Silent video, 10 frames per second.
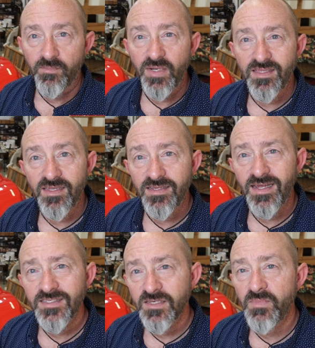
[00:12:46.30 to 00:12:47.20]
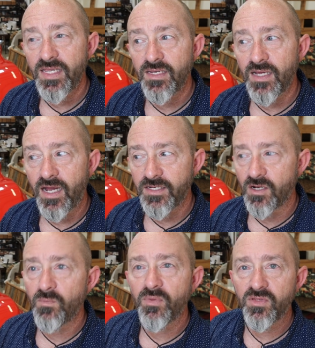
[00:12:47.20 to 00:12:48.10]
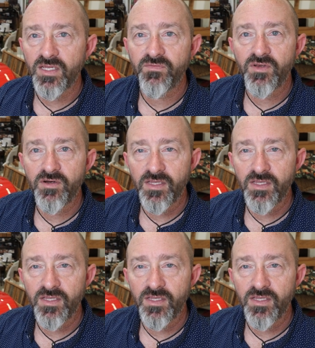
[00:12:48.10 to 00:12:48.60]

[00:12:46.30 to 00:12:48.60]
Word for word: But it doesn't mean I don't believe there,